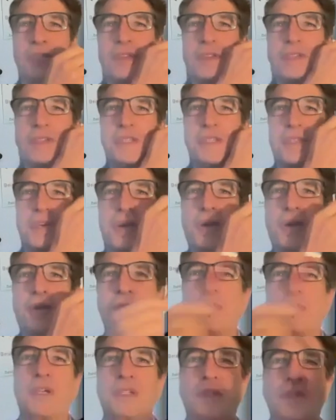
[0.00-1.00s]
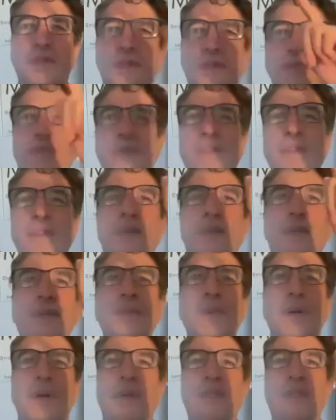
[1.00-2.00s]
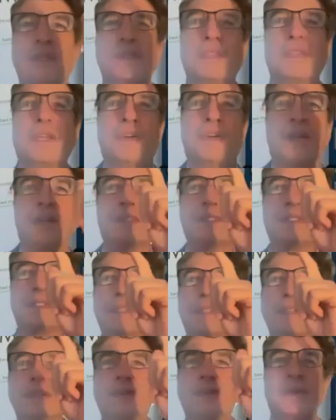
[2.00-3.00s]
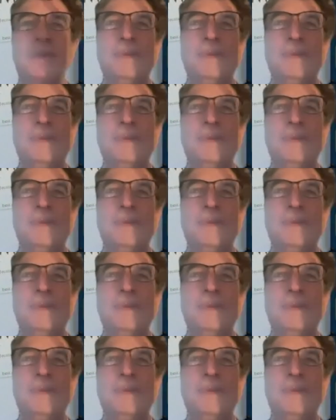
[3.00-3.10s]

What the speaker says: So you see the Ghostbusters. Where is it? There it is.